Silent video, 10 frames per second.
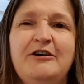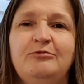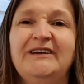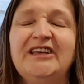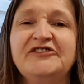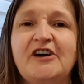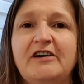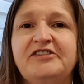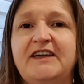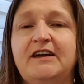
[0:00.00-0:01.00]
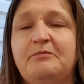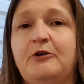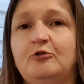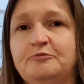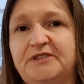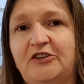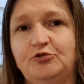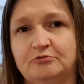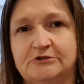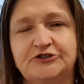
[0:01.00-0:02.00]
Willa's got a thing about opening
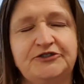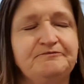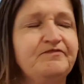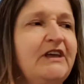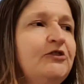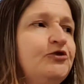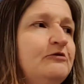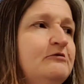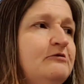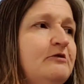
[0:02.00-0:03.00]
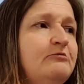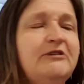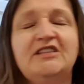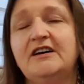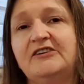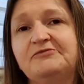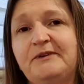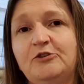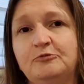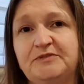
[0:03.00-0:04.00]
doors. So Willa has
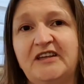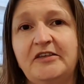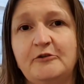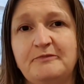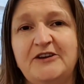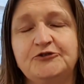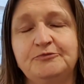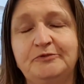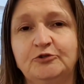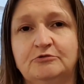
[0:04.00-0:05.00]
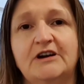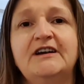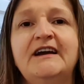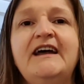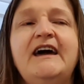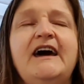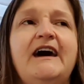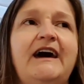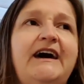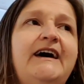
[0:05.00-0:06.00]
been opening our bedroom door
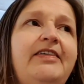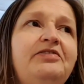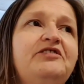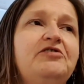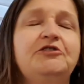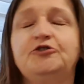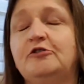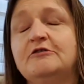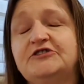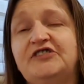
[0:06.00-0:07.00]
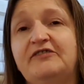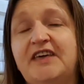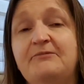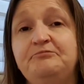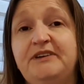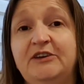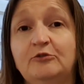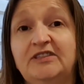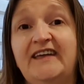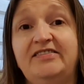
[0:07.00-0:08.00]
and the dogs have then been
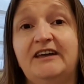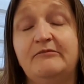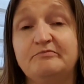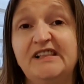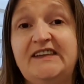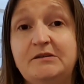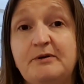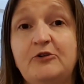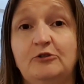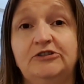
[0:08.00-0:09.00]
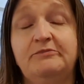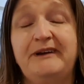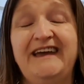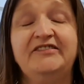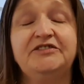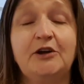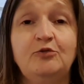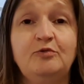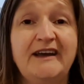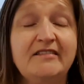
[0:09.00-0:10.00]
going in and playing about on the bed.
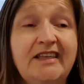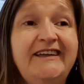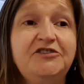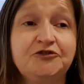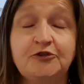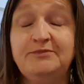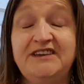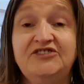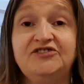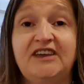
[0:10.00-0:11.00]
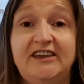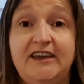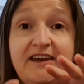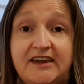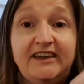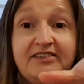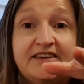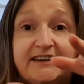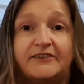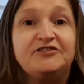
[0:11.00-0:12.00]
Now when Clyde zoomies, he,
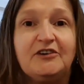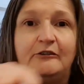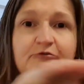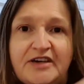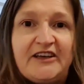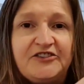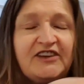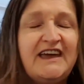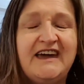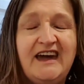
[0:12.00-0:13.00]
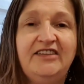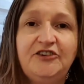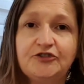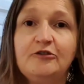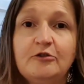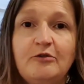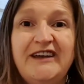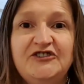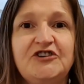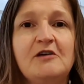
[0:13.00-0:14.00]
he gives it all this and he's got
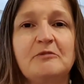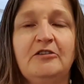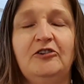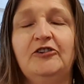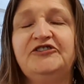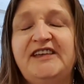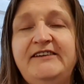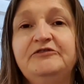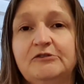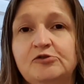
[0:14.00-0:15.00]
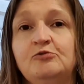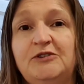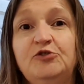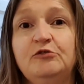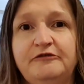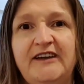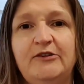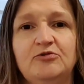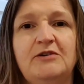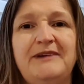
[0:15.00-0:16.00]
quite sharp claws, even although we do
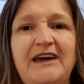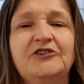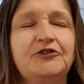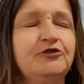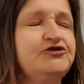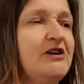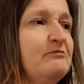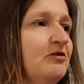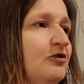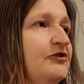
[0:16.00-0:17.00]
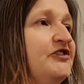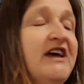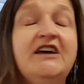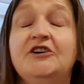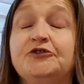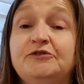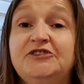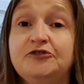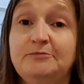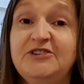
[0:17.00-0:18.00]
file them, he has got sharp claws. So
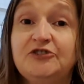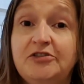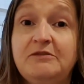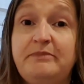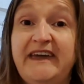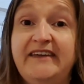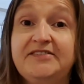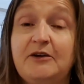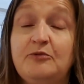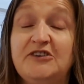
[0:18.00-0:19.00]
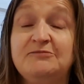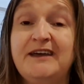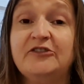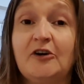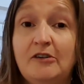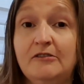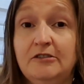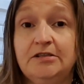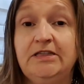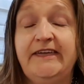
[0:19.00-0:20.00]
he zoomies on the bed, which makes a
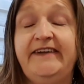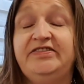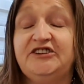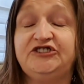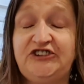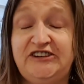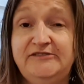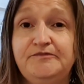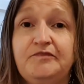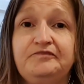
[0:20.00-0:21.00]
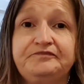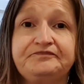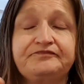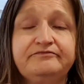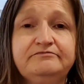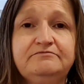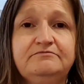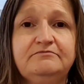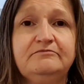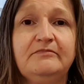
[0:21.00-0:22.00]
hole in the sheet
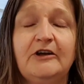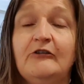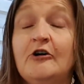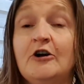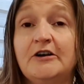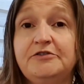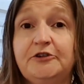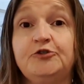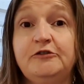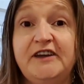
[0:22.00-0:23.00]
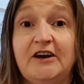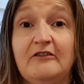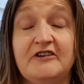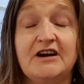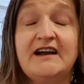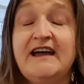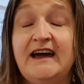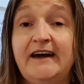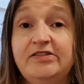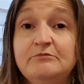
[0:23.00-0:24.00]
or the duvet cover.
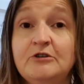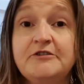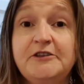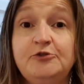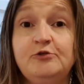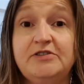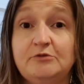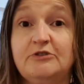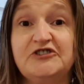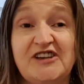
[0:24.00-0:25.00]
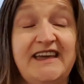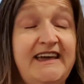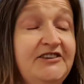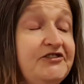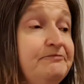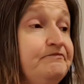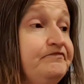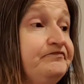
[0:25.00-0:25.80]
And the more they do it, the worse it gets.